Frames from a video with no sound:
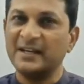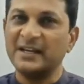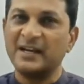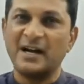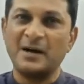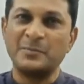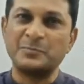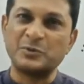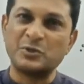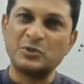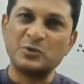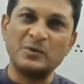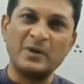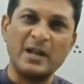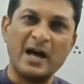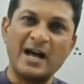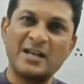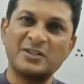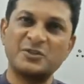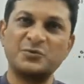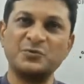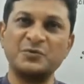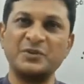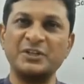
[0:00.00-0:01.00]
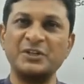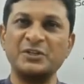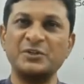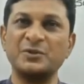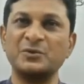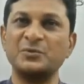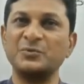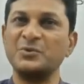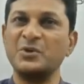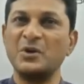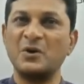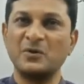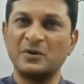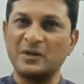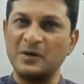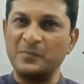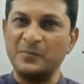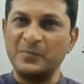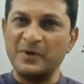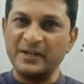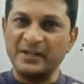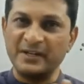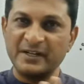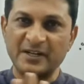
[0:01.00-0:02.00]
Up to last video, we have
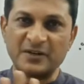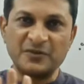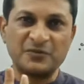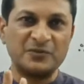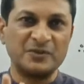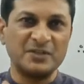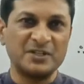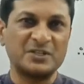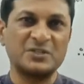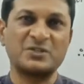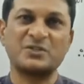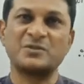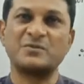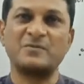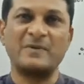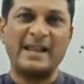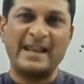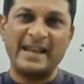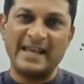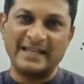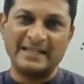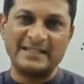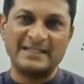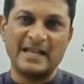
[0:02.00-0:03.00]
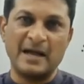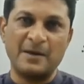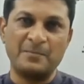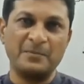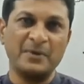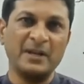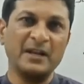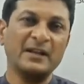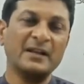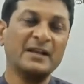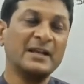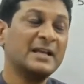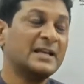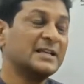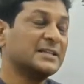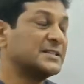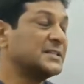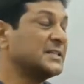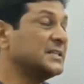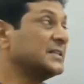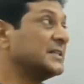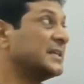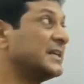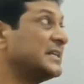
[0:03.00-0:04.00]
completed first 12 example.
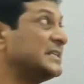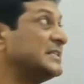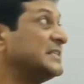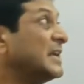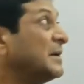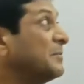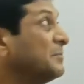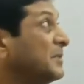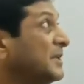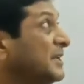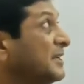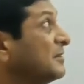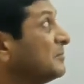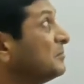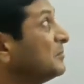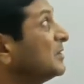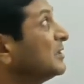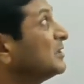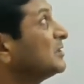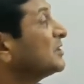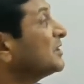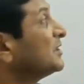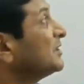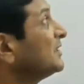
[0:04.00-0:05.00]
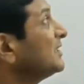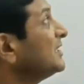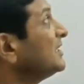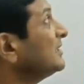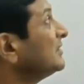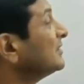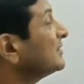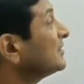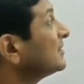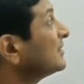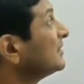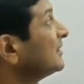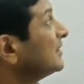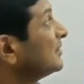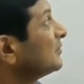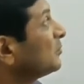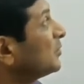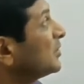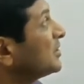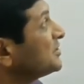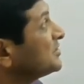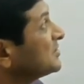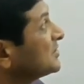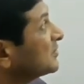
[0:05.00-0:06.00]
See in the example number 13th,
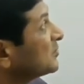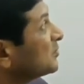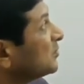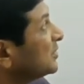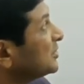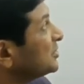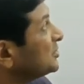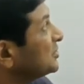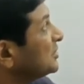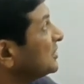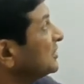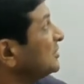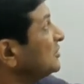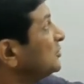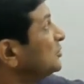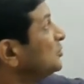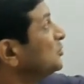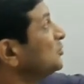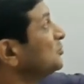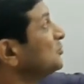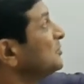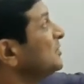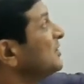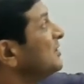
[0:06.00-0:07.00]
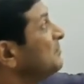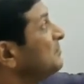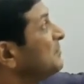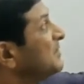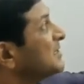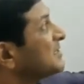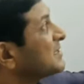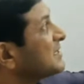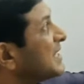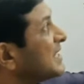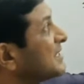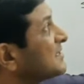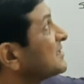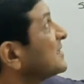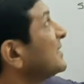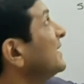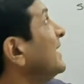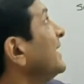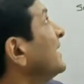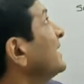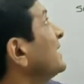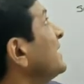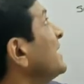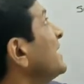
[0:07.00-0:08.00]
what is the question? Two numbers are
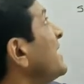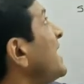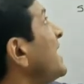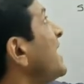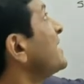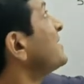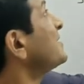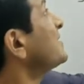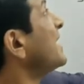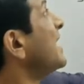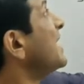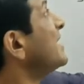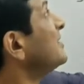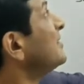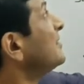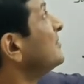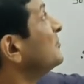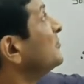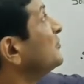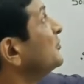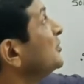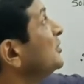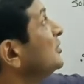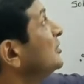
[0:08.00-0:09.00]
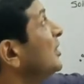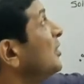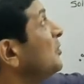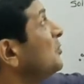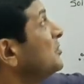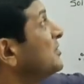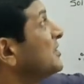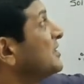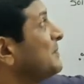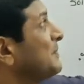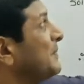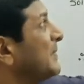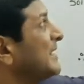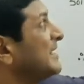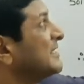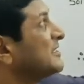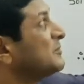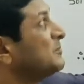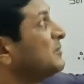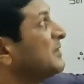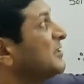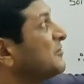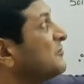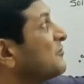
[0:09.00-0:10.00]
selected at random without
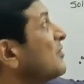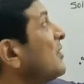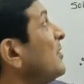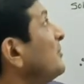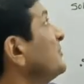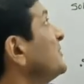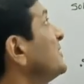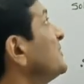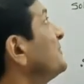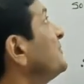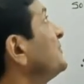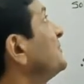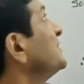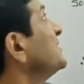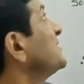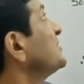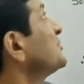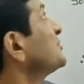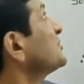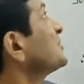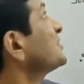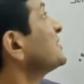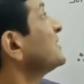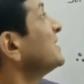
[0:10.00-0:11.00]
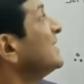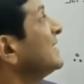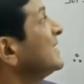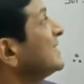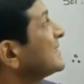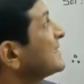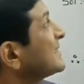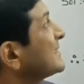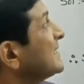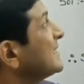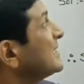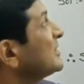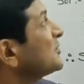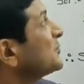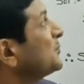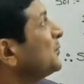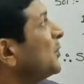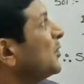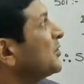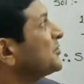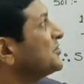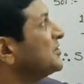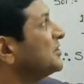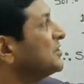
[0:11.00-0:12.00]
replacement from the first 6
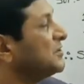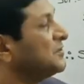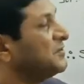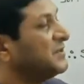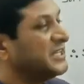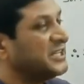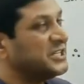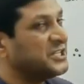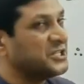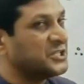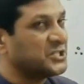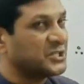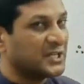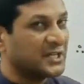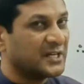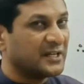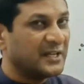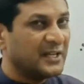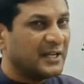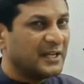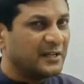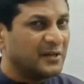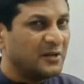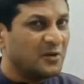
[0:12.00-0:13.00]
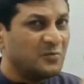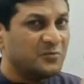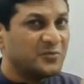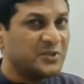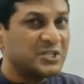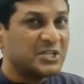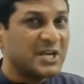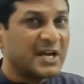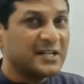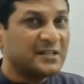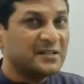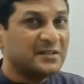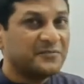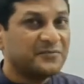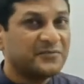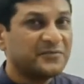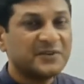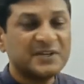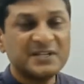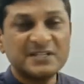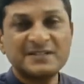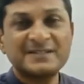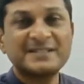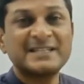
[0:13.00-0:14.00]
positive integer. Now, which are the
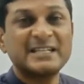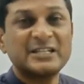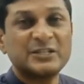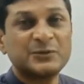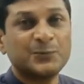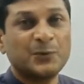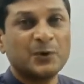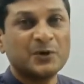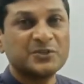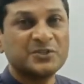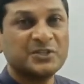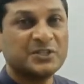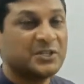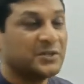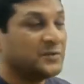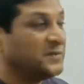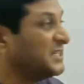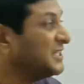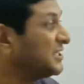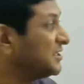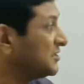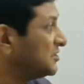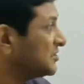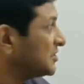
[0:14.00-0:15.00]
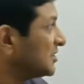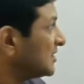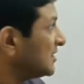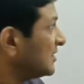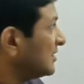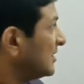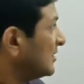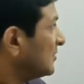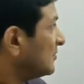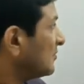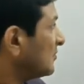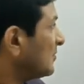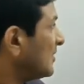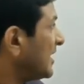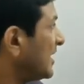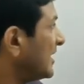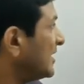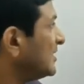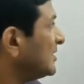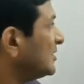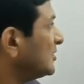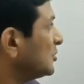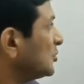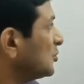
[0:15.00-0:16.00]
first 6 positive integer?
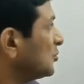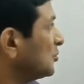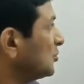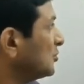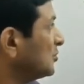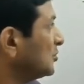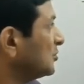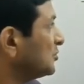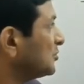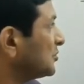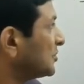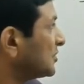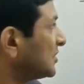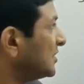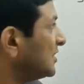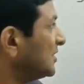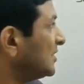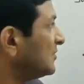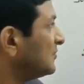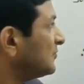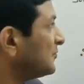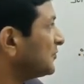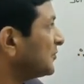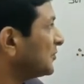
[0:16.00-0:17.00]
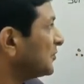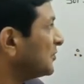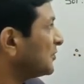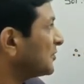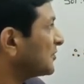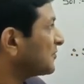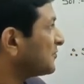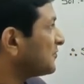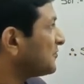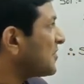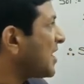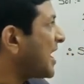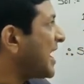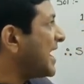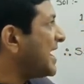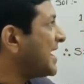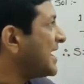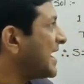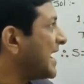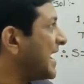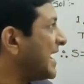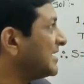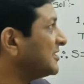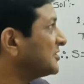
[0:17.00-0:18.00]
1, 2, 3, 4,
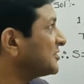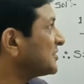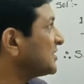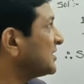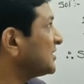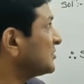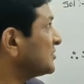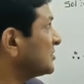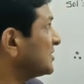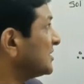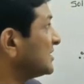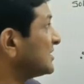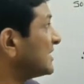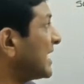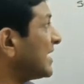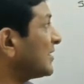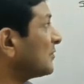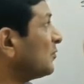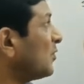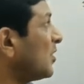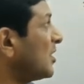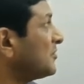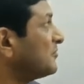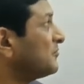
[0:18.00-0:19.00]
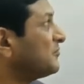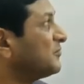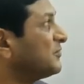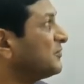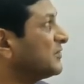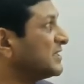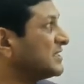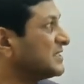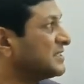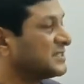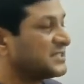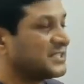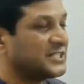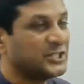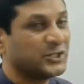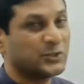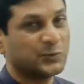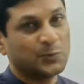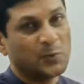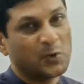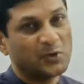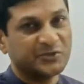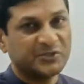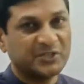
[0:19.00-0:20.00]
5 and 6. These are what? First 6
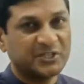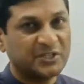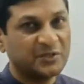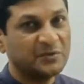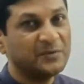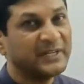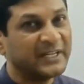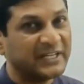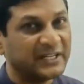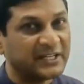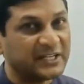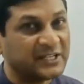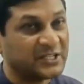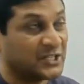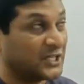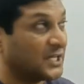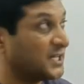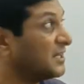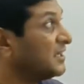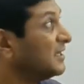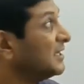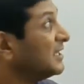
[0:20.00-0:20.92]
positive integer.